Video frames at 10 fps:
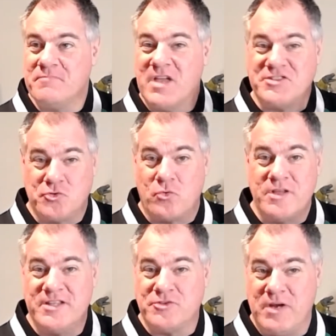a
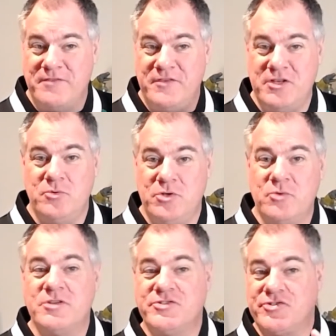story that's right for you. You
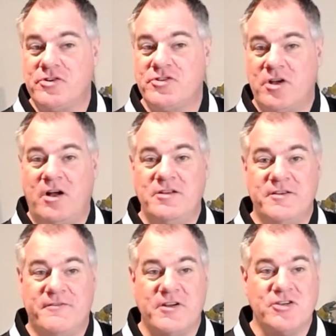can search on
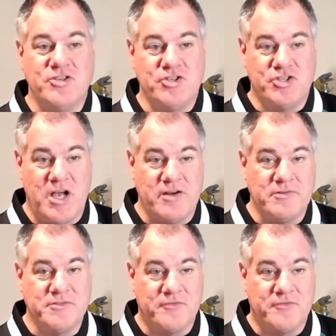different genres,